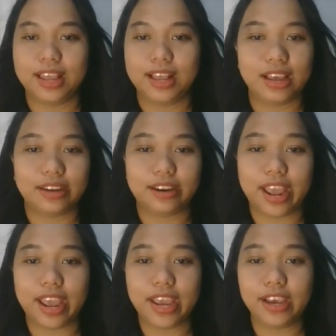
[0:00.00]
Letter
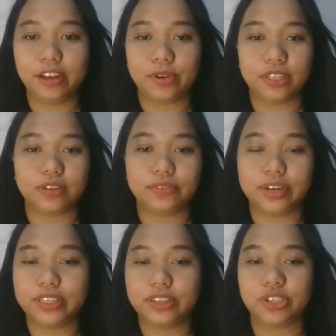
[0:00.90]
A, it was the
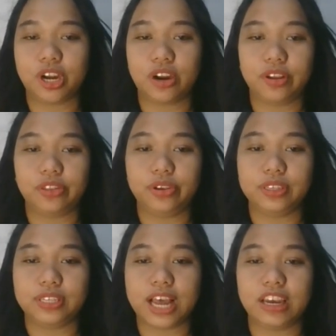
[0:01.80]
first story to
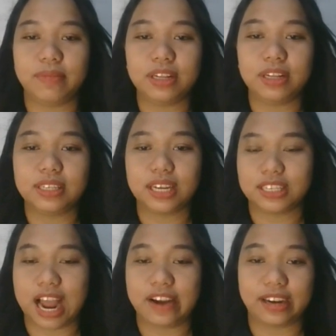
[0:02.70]
use animals as
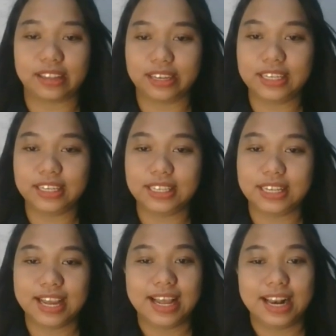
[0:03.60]
characters.
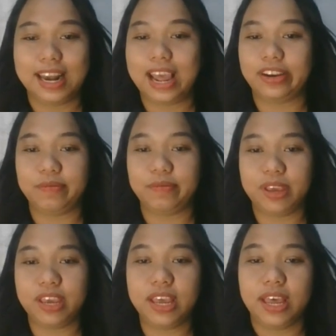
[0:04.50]
Letter
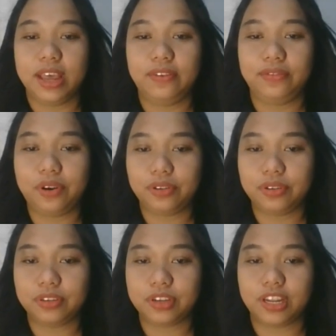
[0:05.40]
B, it
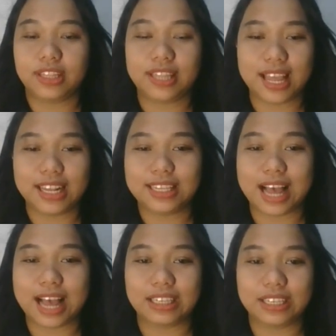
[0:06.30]
focused on
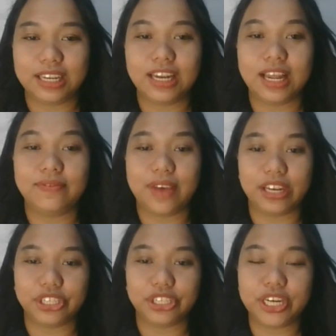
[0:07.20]
action and
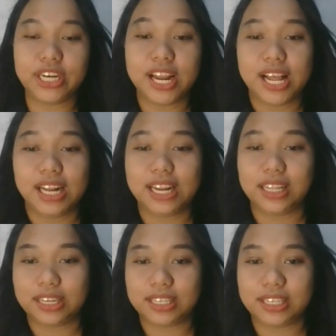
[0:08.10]
adventure.
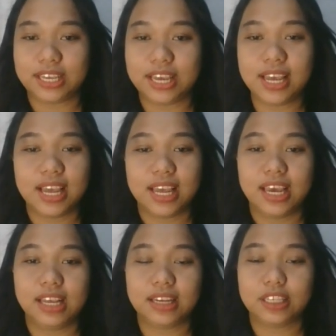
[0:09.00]
Letter C,
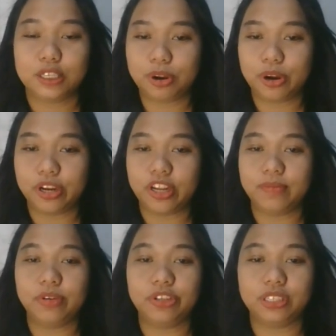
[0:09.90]
it explored
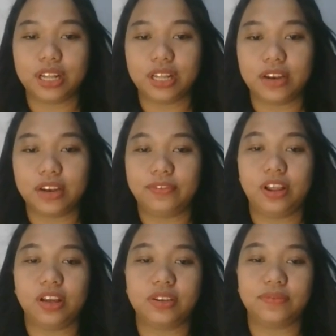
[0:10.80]
emotional and
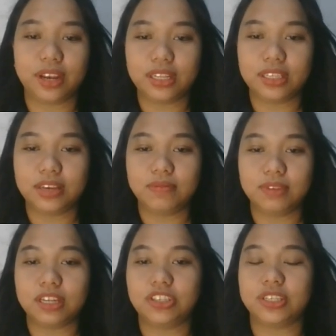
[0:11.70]
philosophical themes
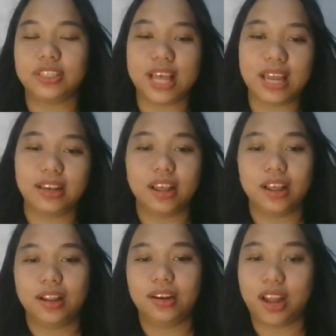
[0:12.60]
such as death,
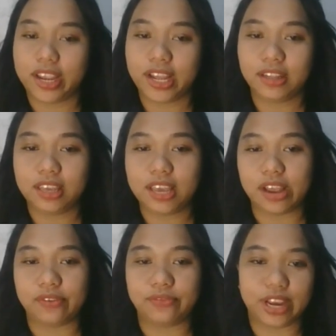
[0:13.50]
loyalty,
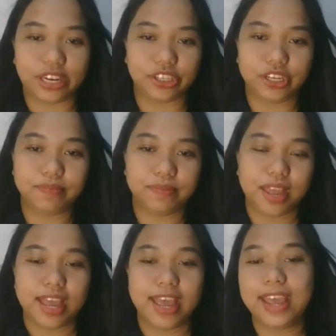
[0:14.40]
and friendship.
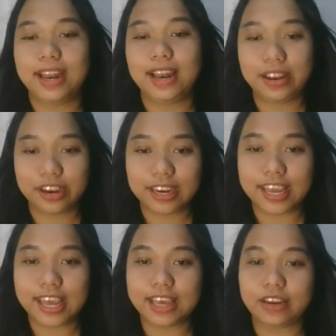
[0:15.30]
And letter
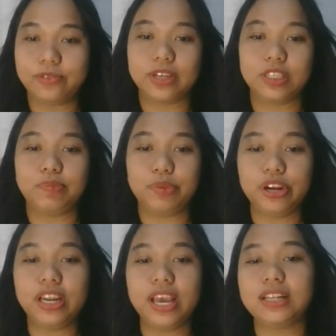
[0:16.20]
D, it was
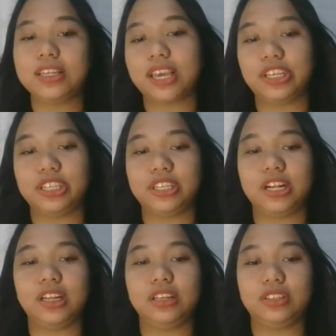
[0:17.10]
purely
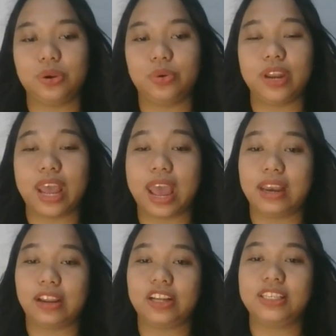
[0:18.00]
educational in tone
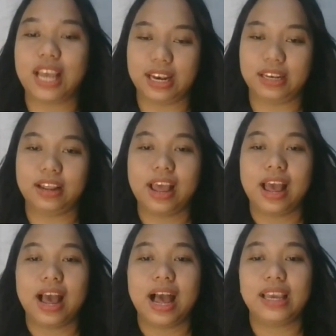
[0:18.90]
and content.
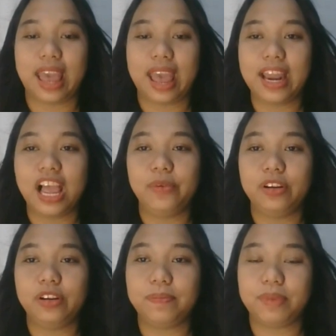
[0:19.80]
Again, I will
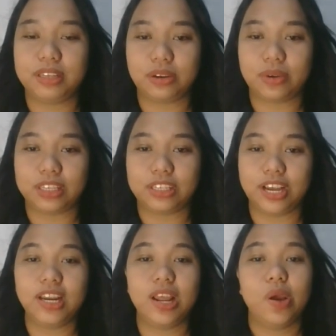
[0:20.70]
repeat the
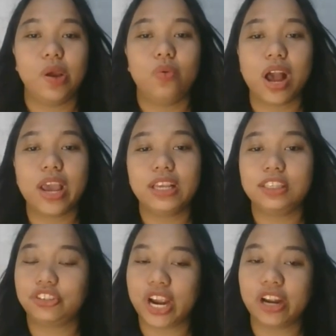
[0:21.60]
question. Why
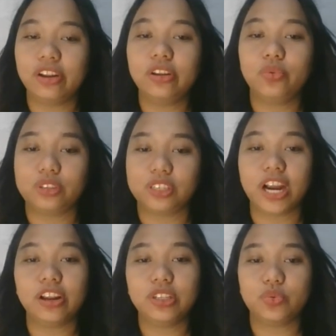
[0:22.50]
is
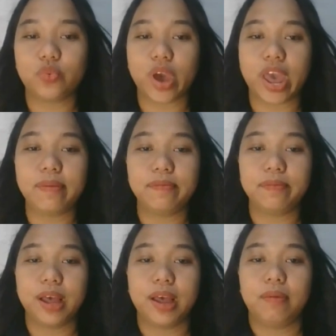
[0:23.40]
Charlotte's Web
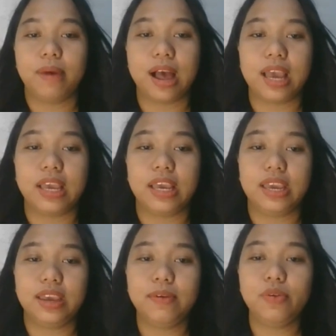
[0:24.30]
by
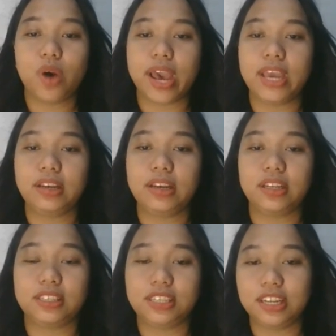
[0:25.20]
E.B. White
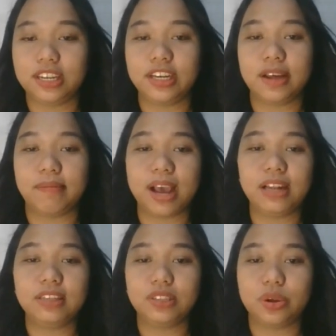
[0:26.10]
considered a
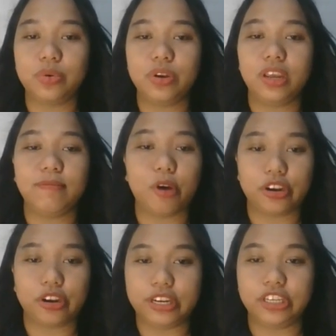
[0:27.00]
milestone in
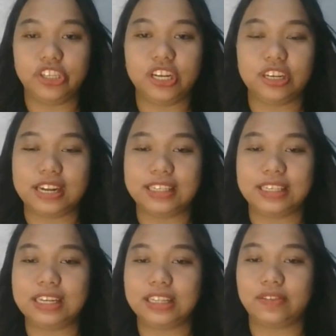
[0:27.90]
modern children's
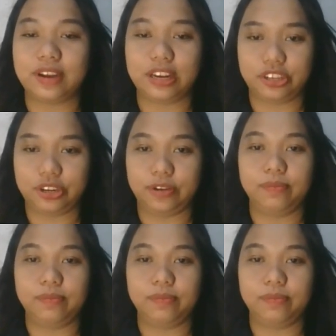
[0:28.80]
literature?